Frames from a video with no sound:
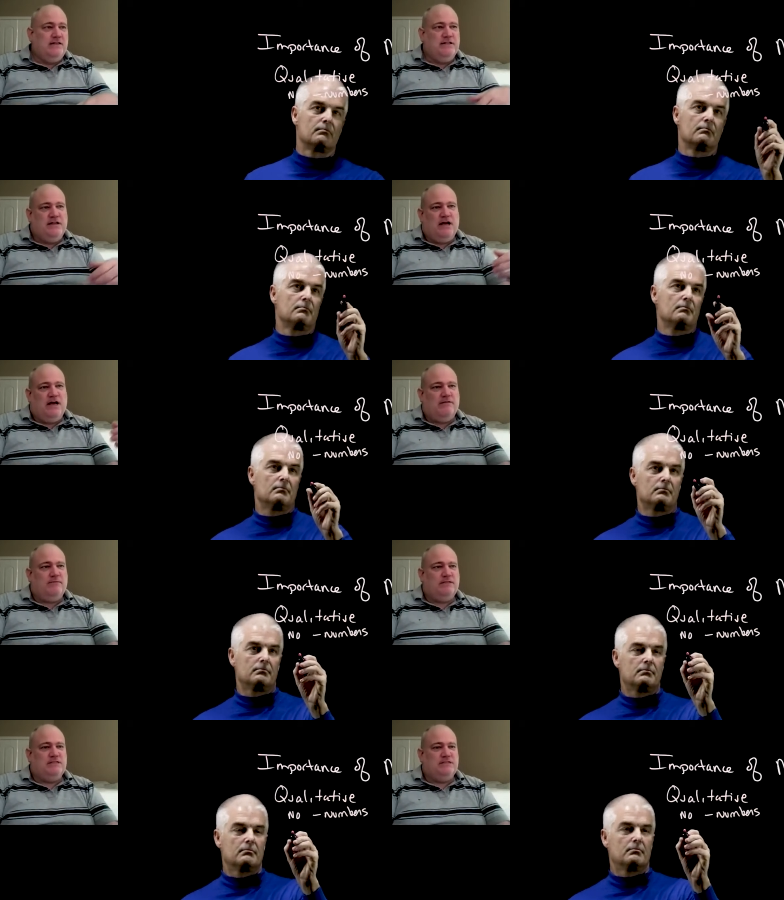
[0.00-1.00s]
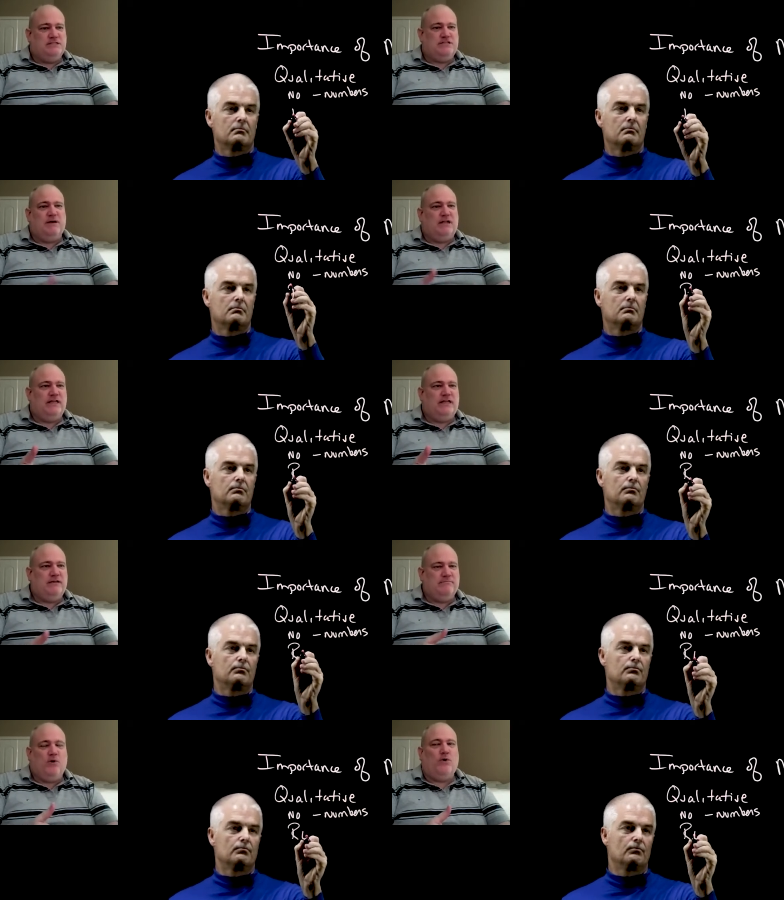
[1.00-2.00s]
Speaker 1: um, smelly
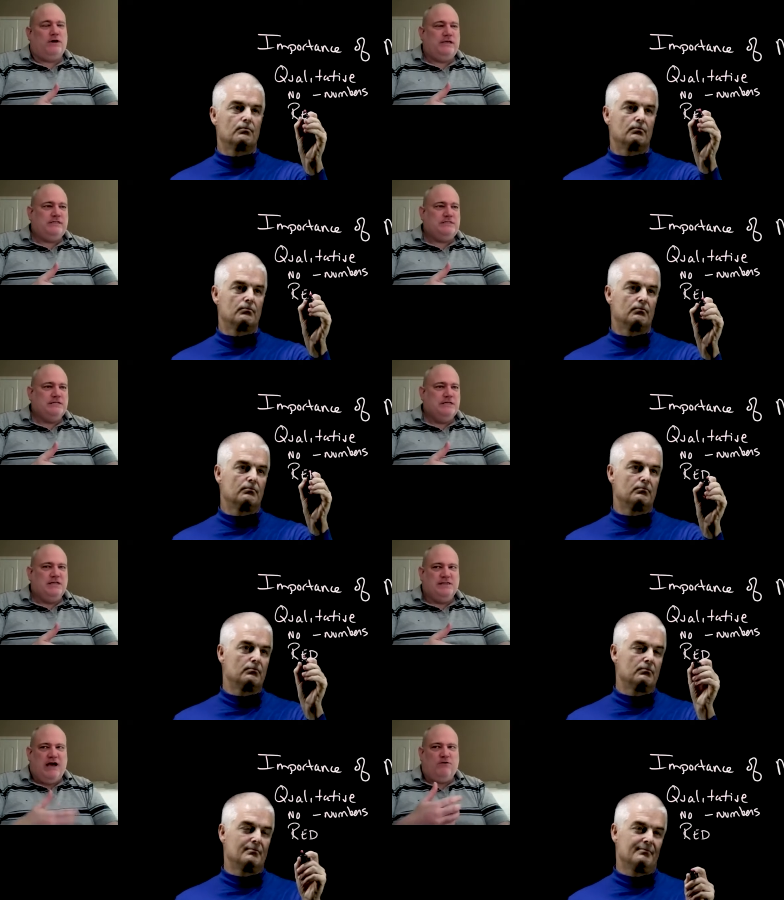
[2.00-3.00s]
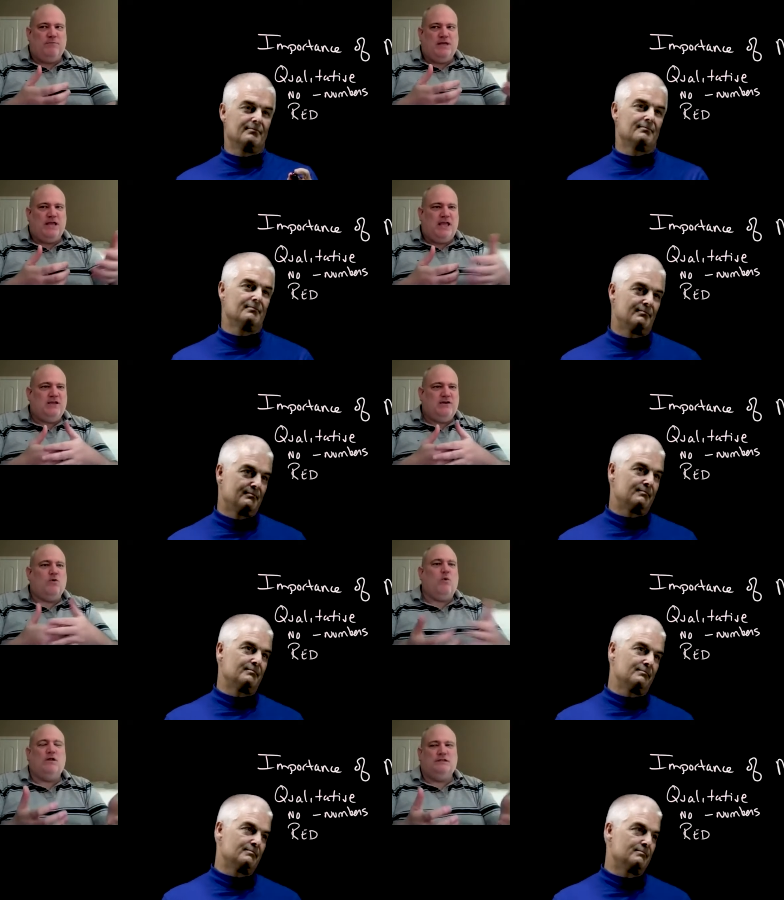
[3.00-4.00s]
boys, that would be a
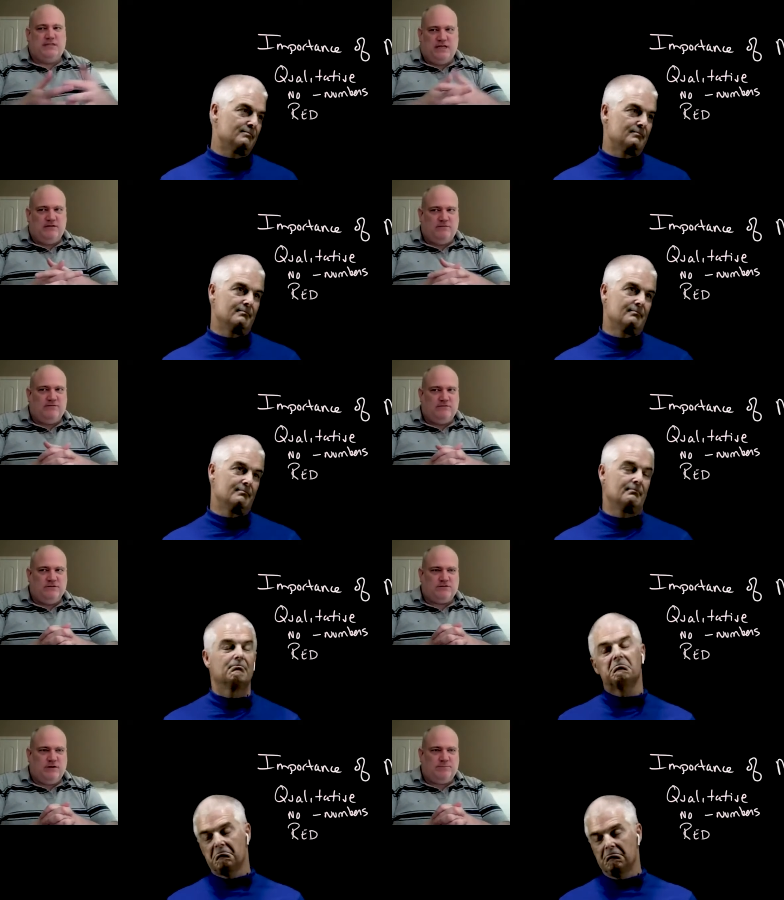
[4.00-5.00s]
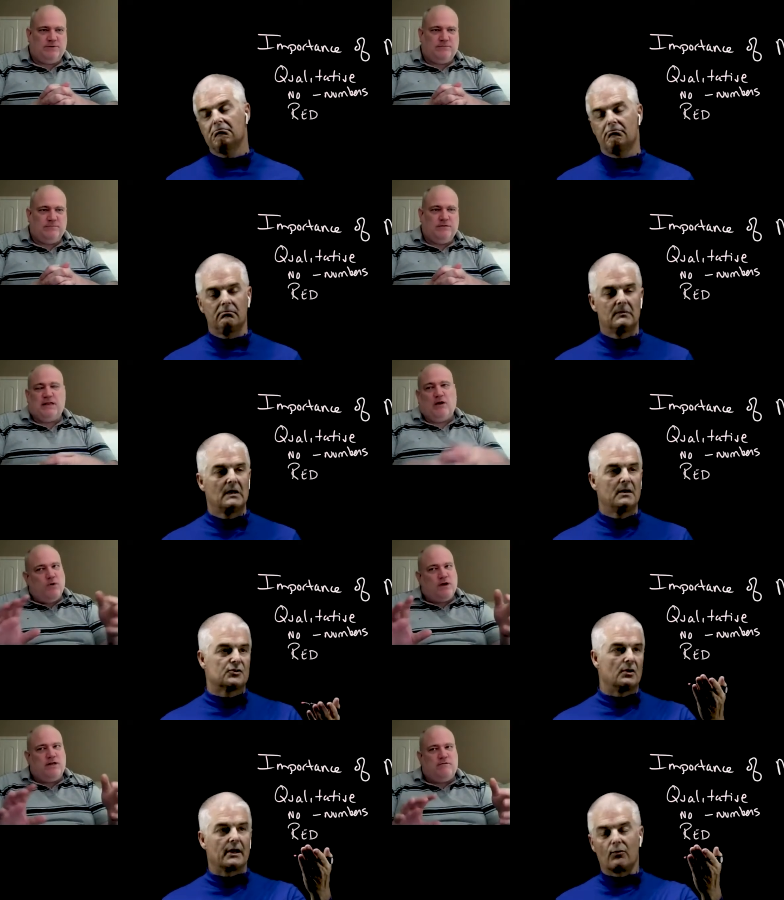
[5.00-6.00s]
qualitative descriptive. Now,
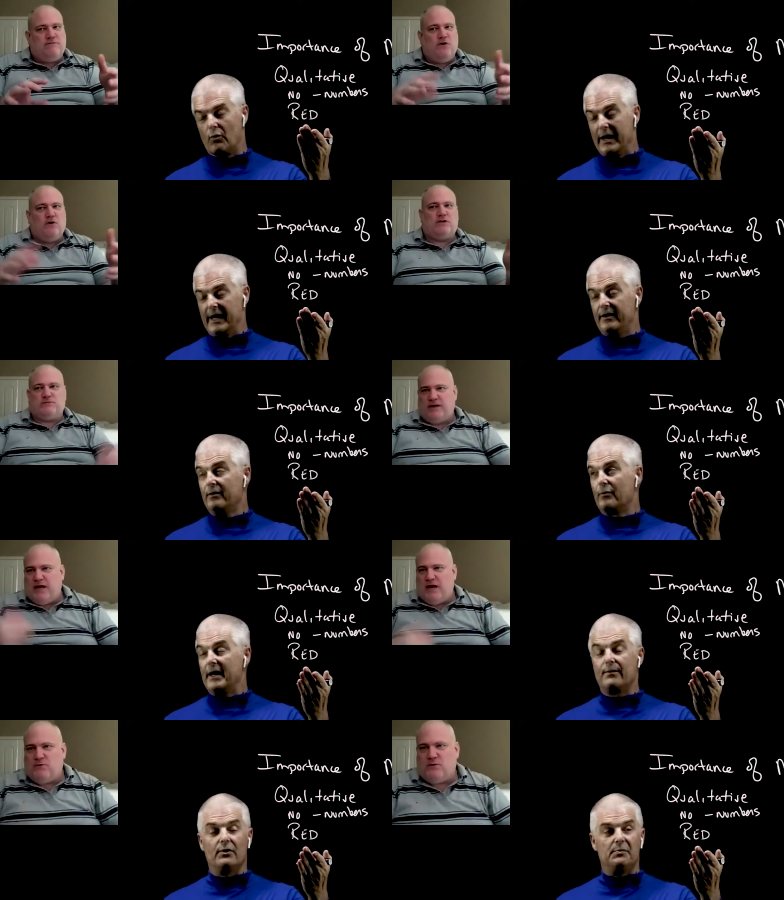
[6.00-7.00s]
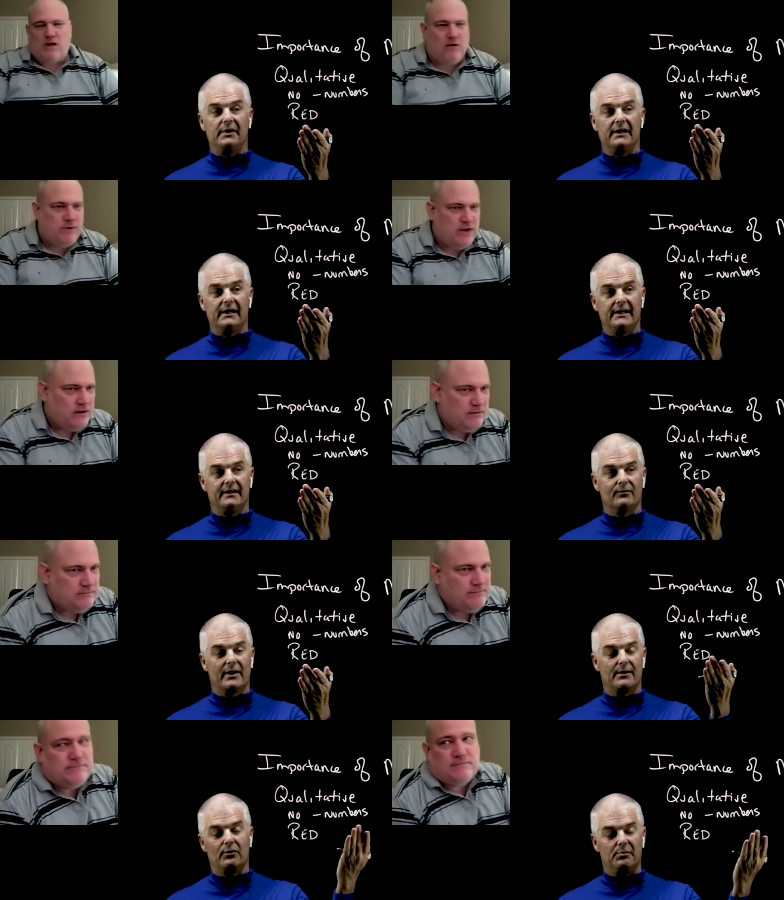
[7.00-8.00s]
Speaker 2: so like red, red would be
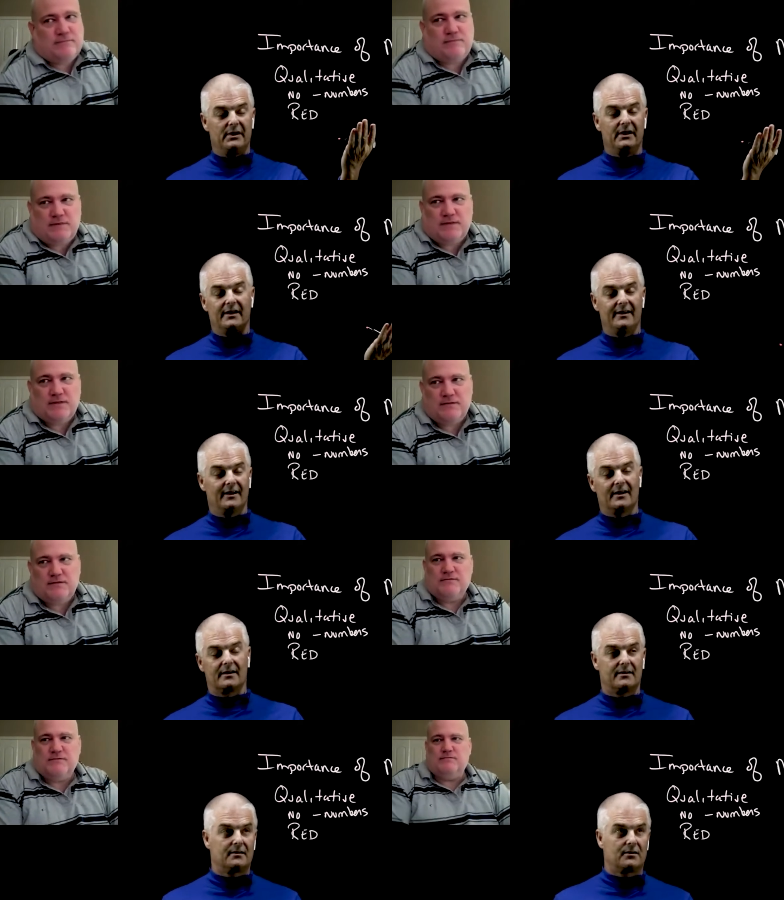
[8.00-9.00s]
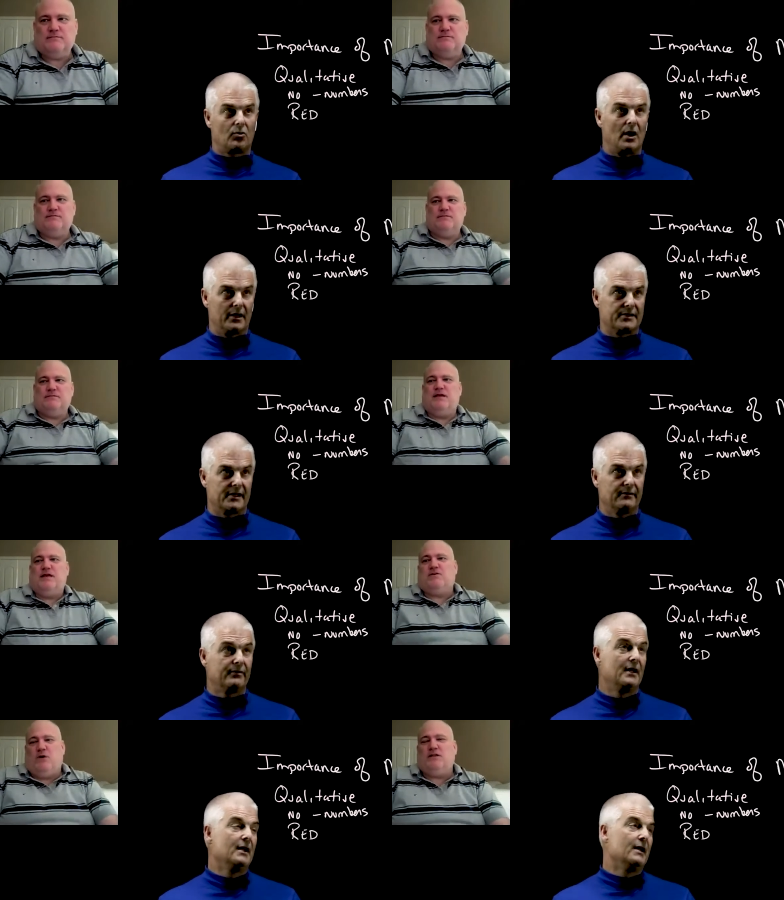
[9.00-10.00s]
red would be uh, qualitative,
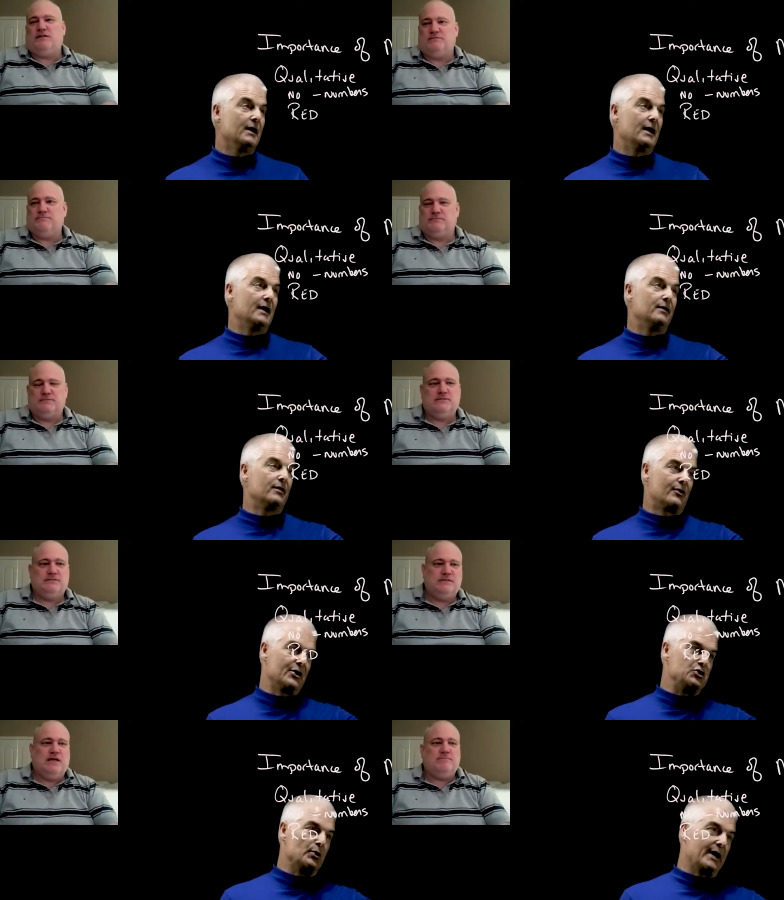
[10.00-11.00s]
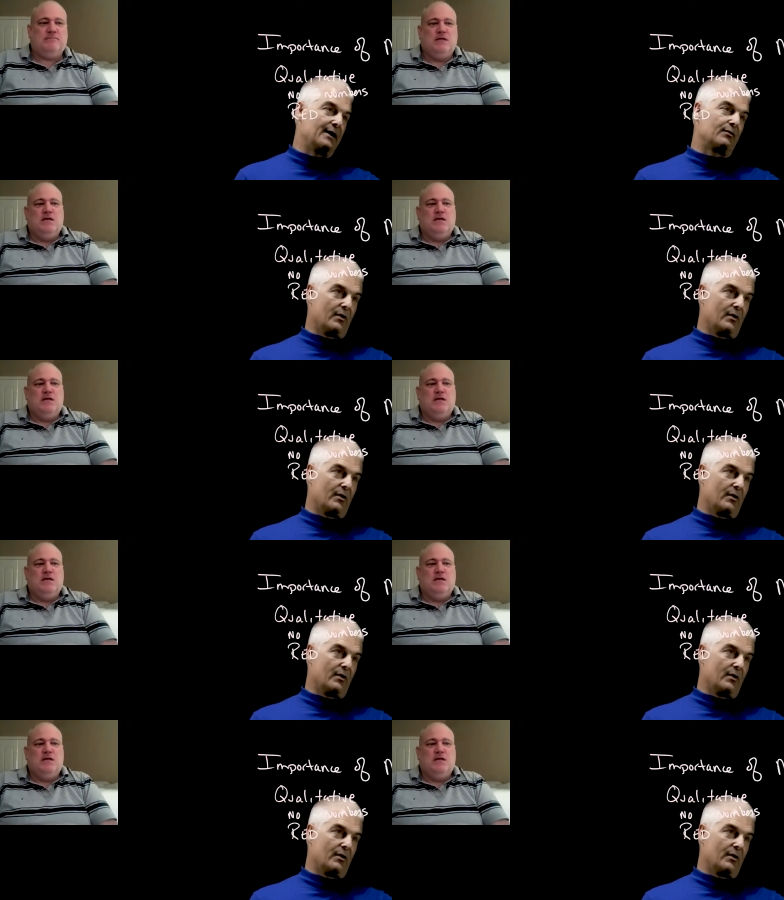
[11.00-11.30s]
and 32 and a half